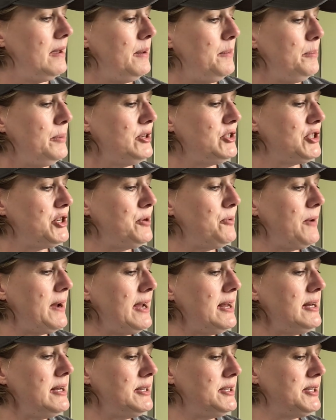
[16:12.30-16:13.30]
But she
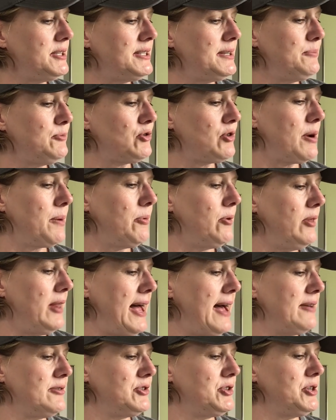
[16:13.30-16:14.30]
ran into some trouble
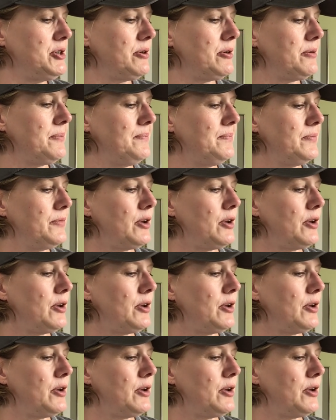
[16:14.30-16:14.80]
last year.